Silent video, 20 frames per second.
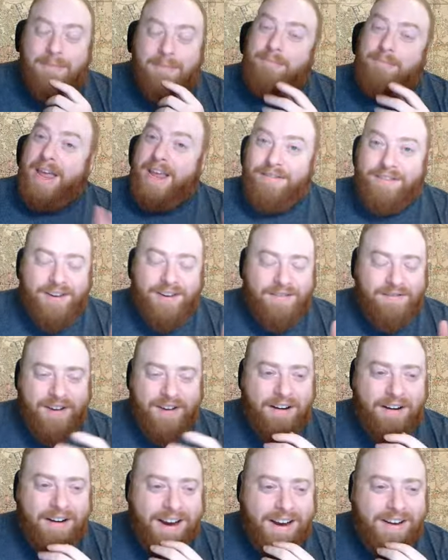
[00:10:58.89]
Maven, a
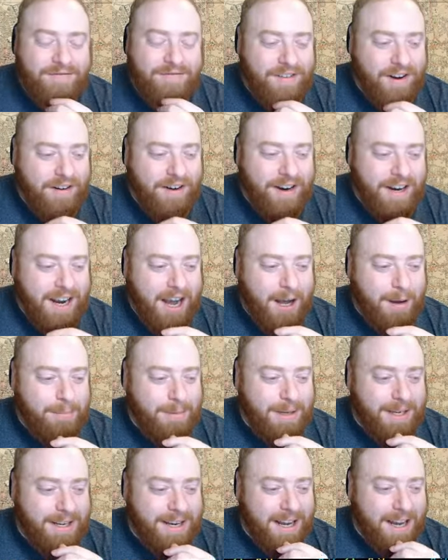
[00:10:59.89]
very very
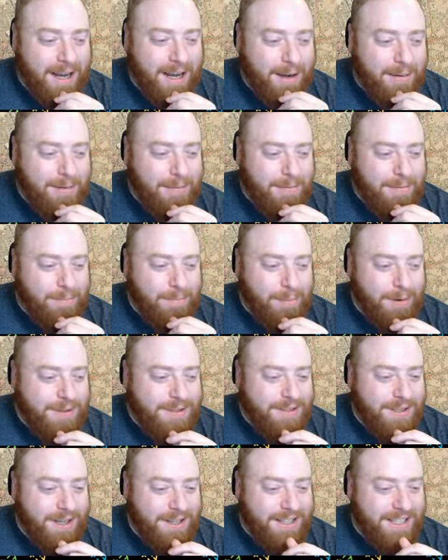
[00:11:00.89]
common uh,
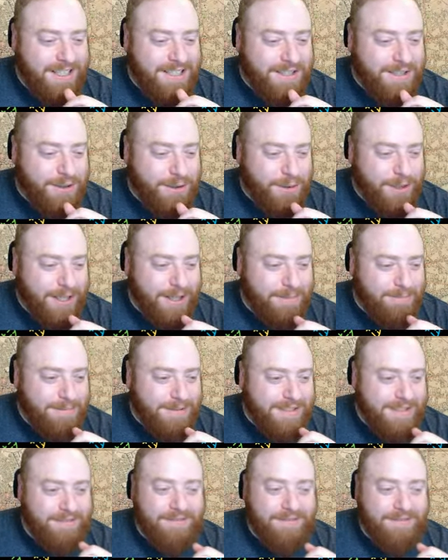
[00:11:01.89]
person on these streams.